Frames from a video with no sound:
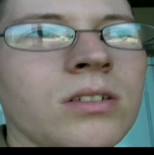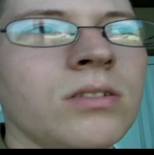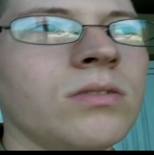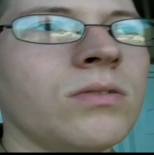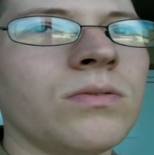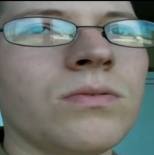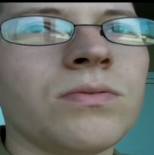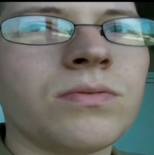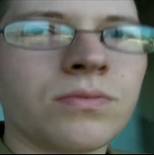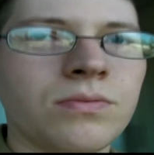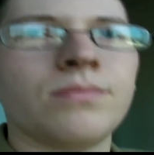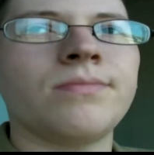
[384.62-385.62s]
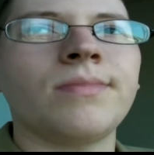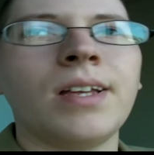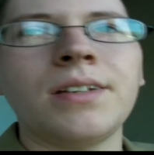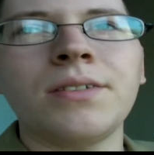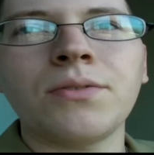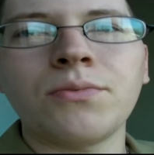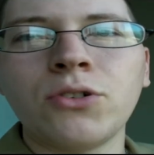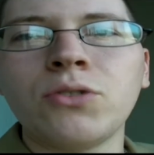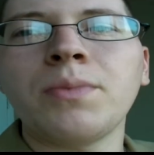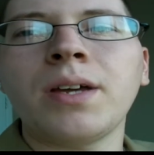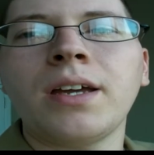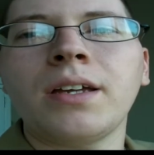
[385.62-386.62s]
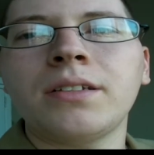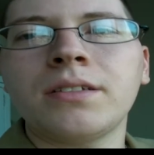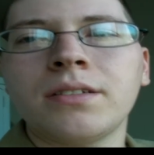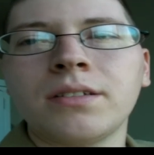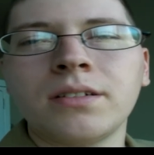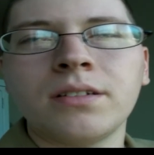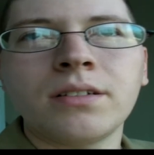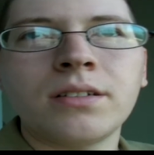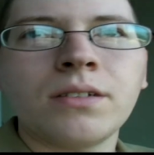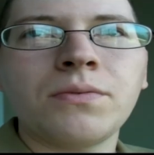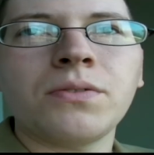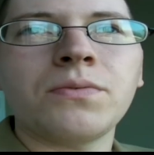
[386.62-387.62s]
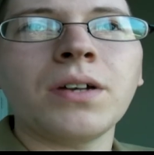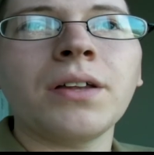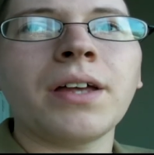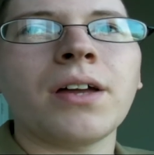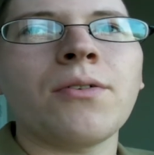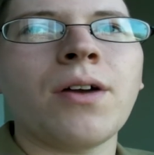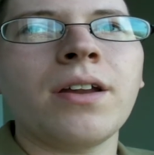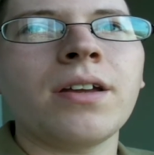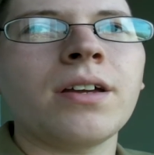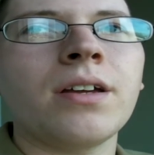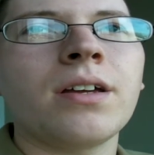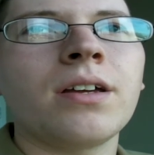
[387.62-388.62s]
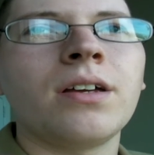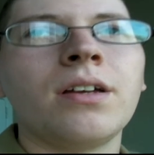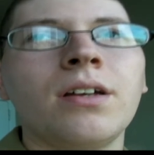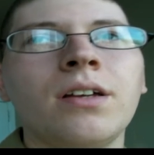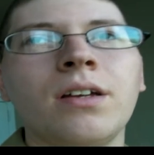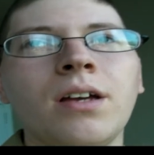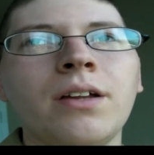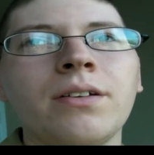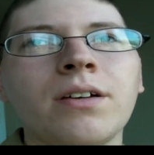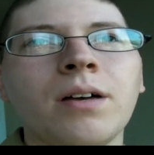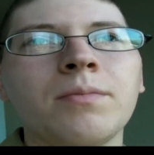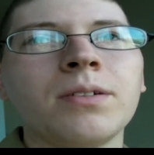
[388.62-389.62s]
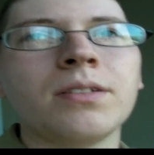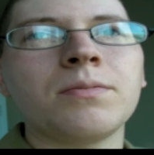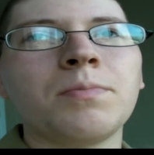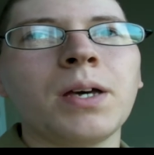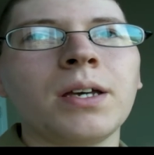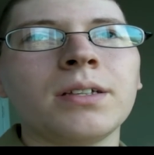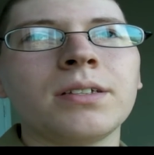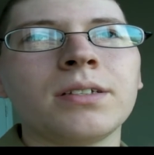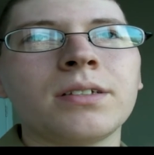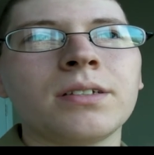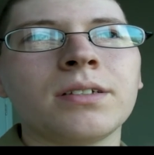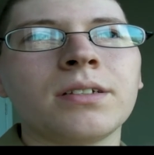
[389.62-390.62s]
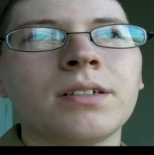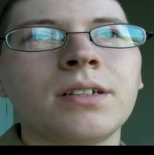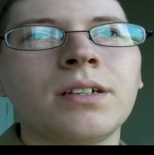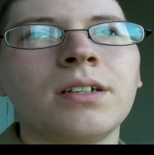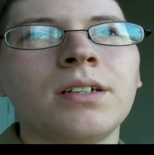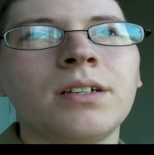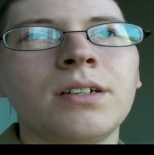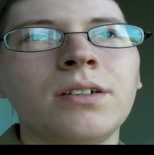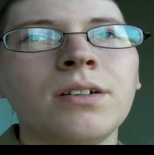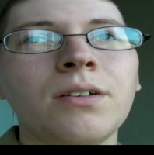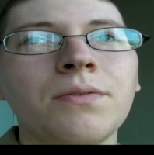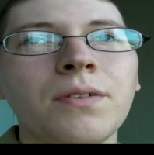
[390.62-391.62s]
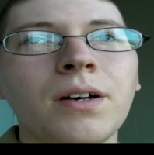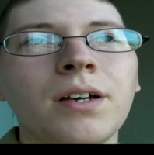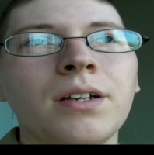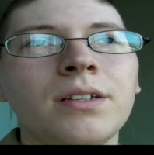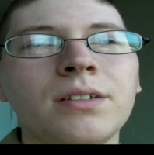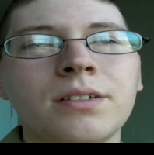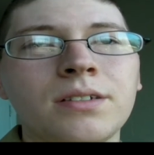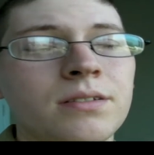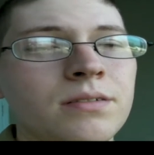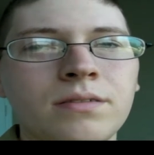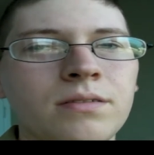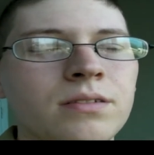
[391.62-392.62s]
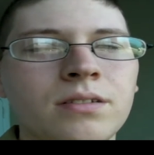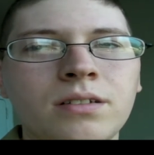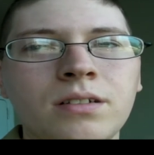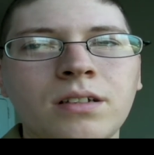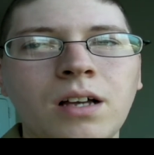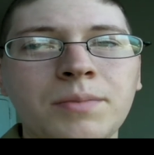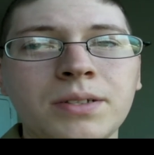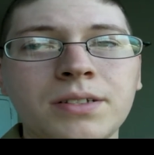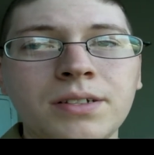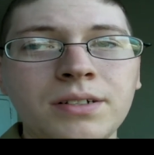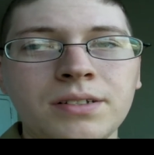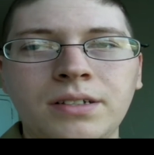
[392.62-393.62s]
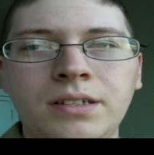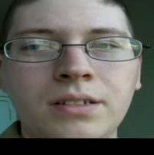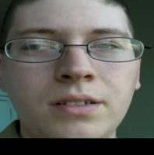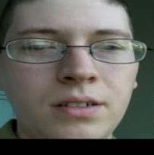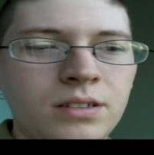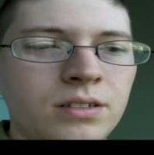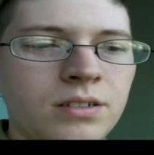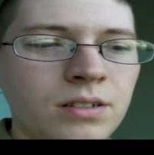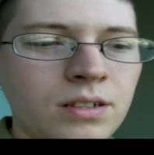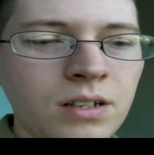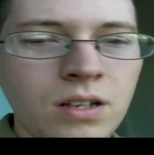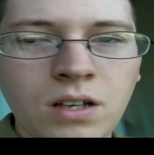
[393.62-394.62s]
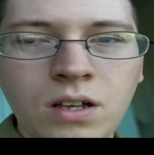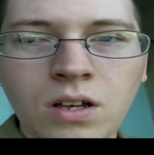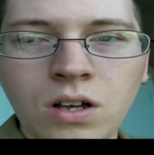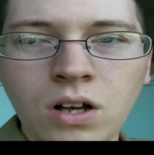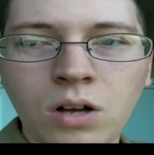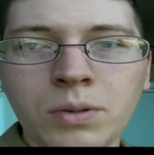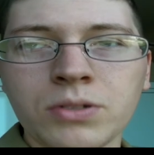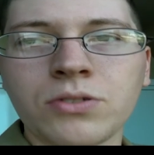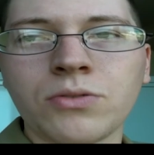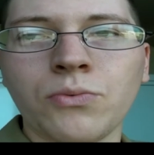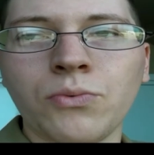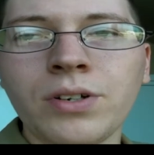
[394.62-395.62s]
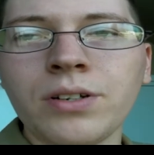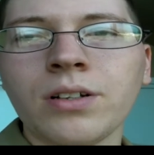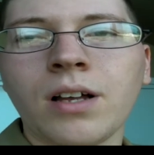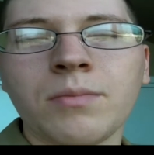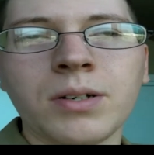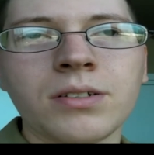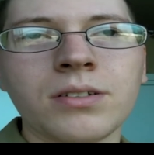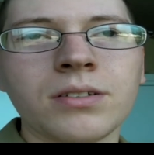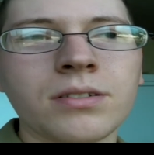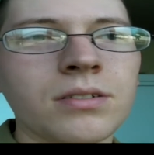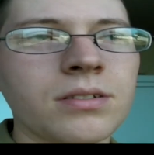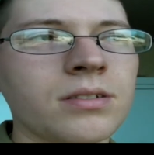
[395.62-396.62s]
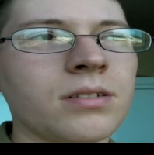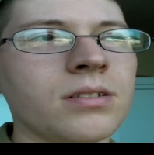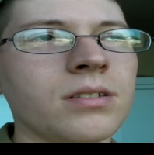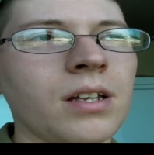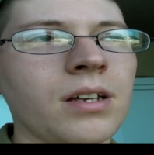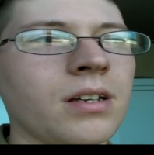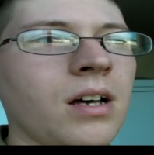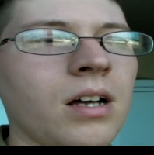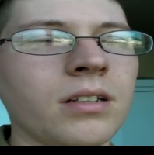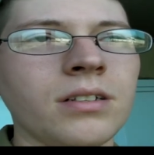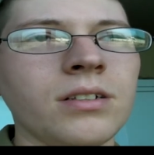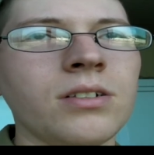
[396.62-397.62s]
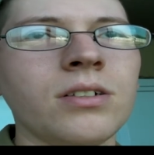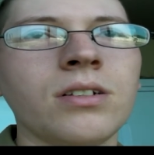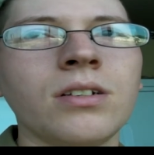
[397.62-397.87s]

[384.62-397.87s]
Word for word: you've had to deal with roommates, and if you've done that already, and you come to this base, you're gonna find it's, I mean, seriously, it's it's almost surreal how much this is like college.